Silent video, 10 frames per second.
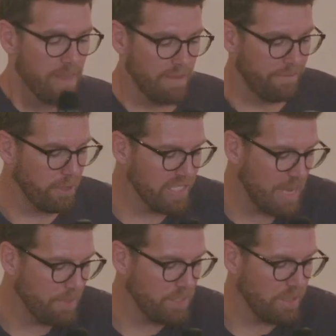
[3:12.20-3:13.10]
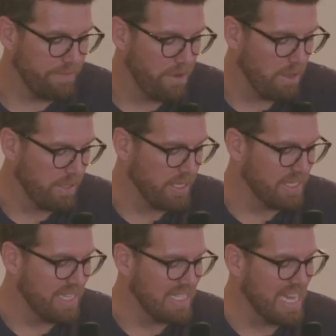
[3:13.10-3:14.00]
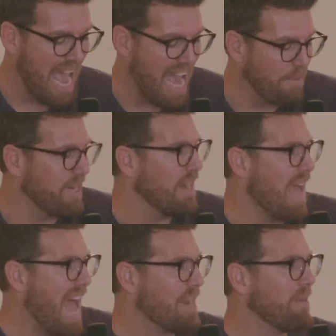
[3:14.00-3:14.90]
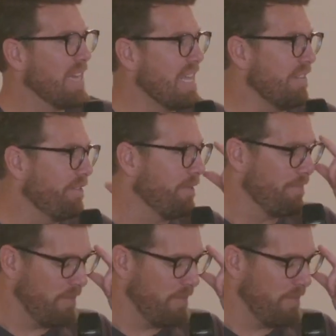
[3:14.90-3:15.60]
The first episode of fallenness is Adam and Eve.